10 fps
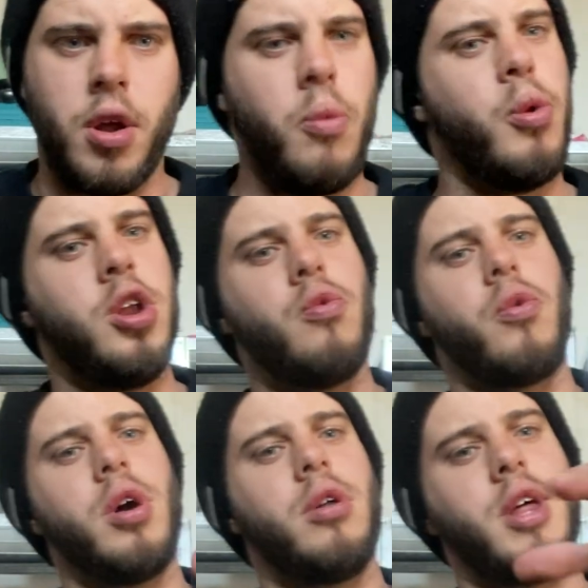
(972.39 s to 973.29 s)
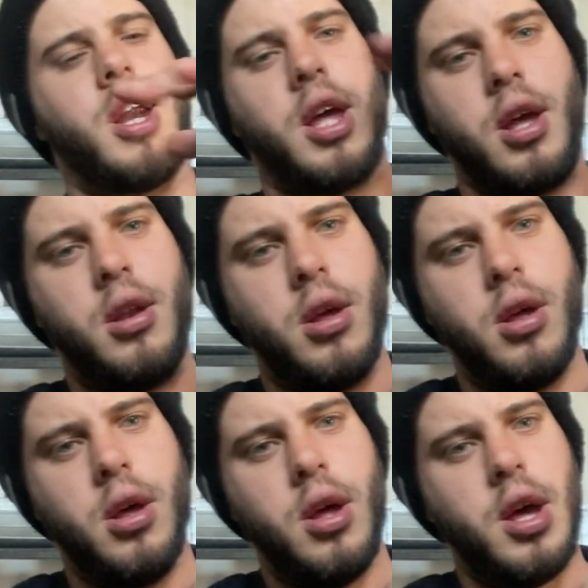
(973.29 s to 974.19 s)
When you reel that in
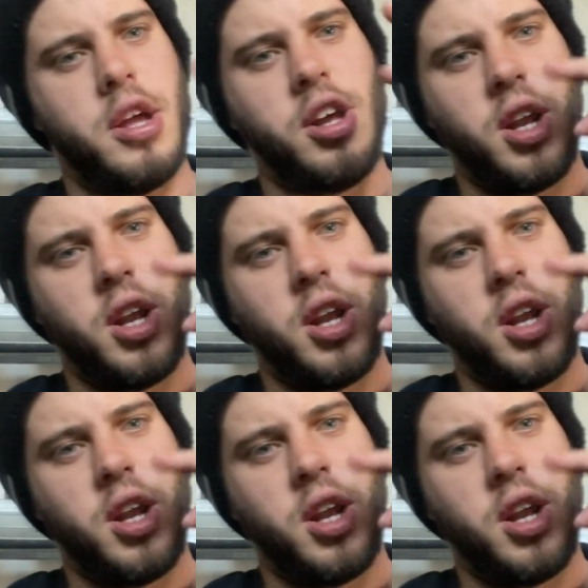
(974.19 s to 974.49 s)
and your